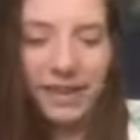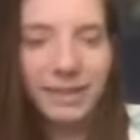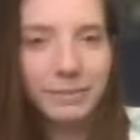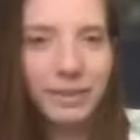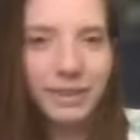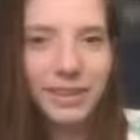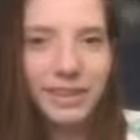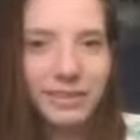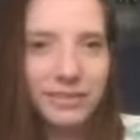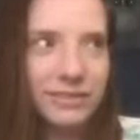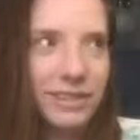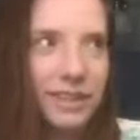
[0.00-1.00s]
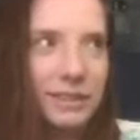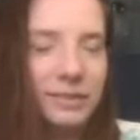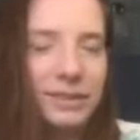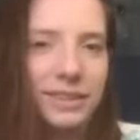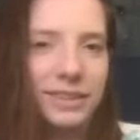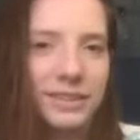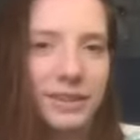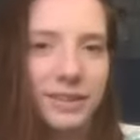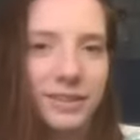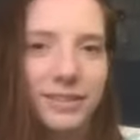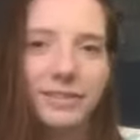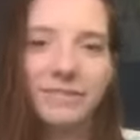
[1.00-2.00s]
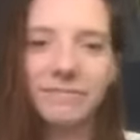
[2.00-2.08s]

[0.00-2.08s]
I believe that's what they're called.